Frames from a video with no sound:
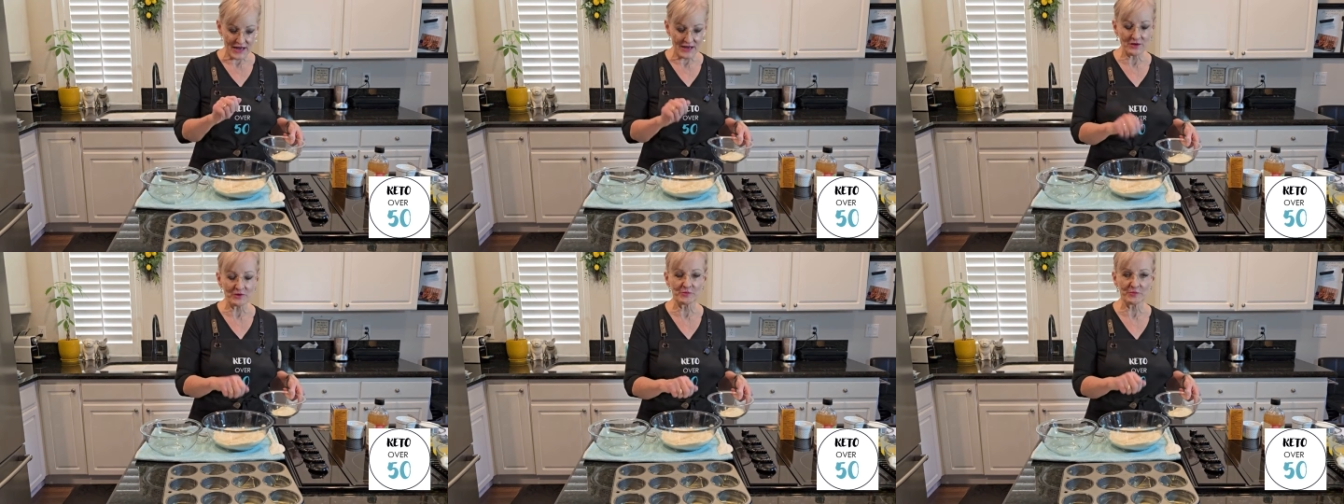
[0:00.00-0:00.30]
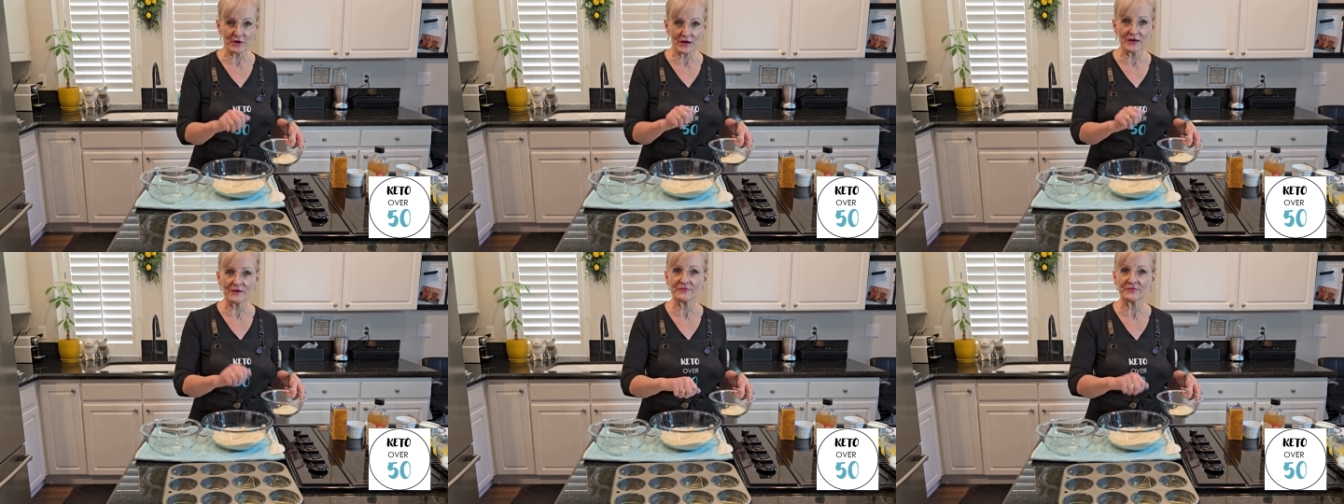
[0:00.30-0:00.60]
I'll
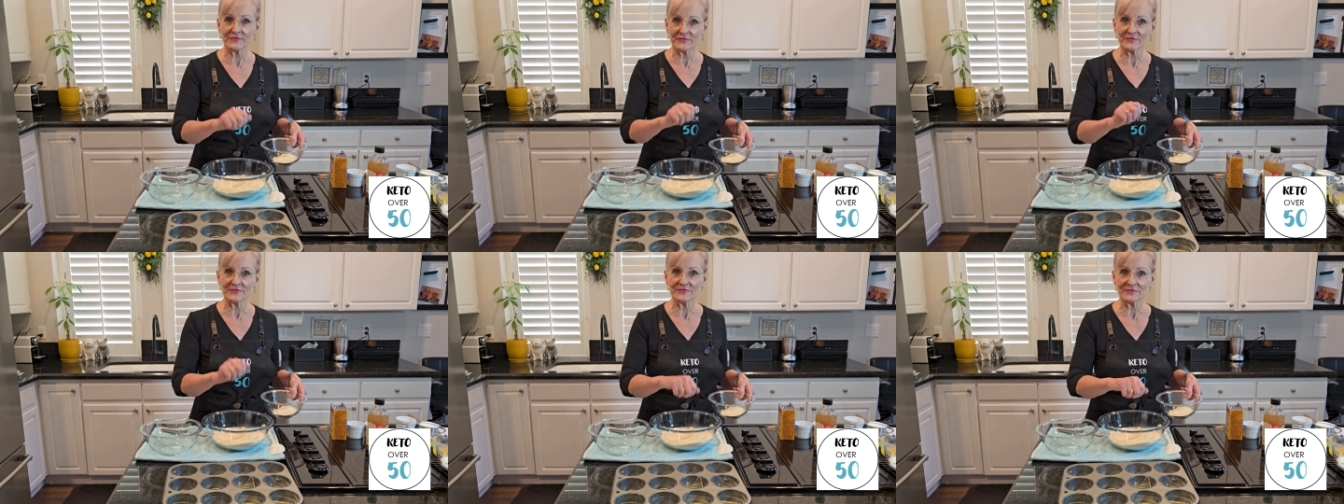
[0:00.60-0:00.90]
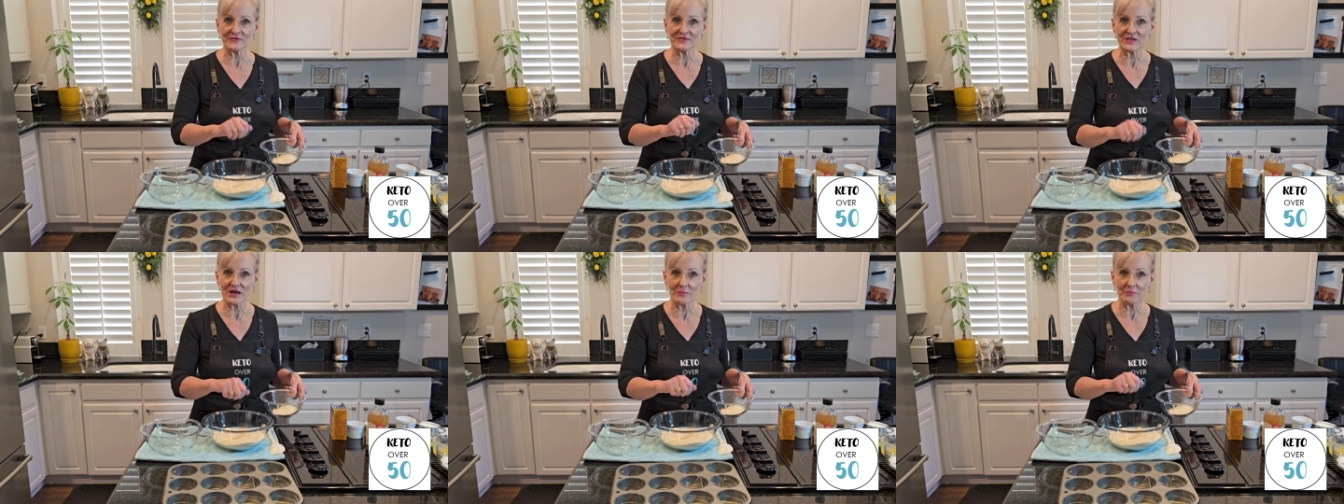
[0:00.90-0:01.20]
probably
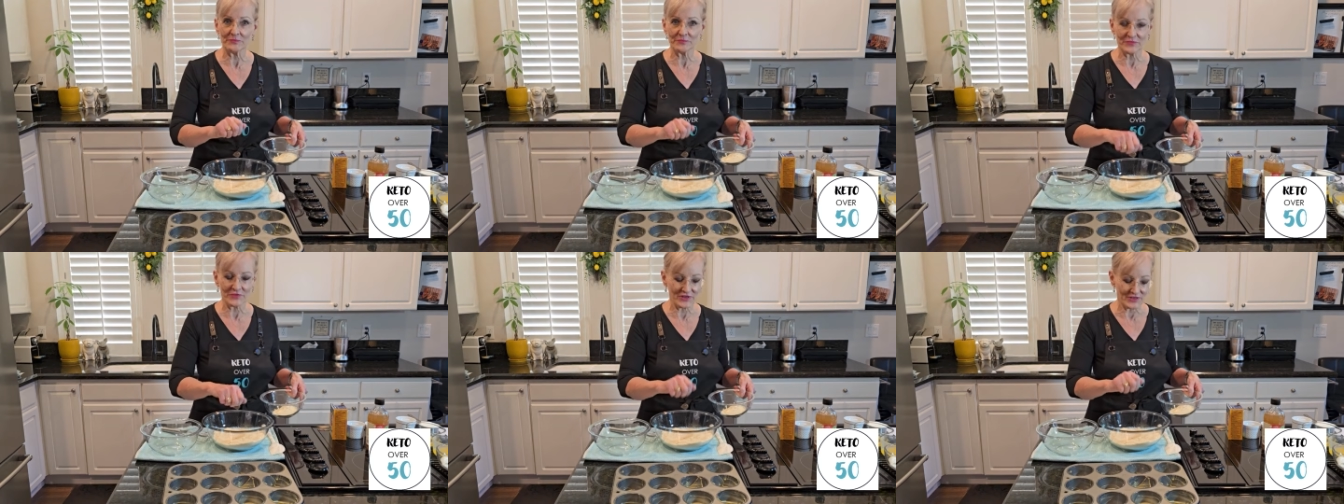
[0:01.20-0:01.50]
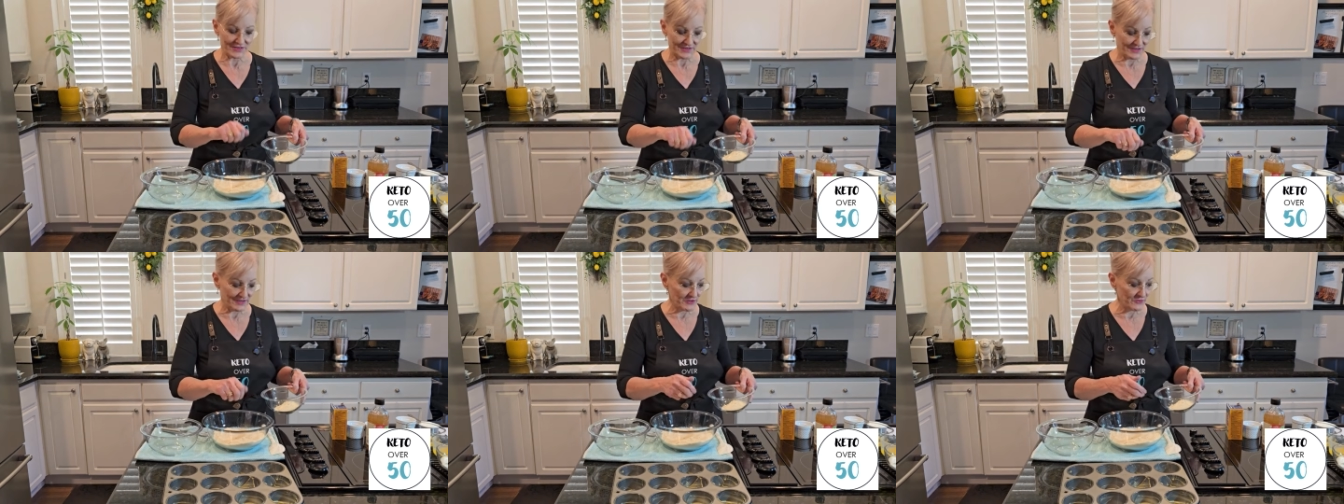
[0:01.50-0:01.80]
dump the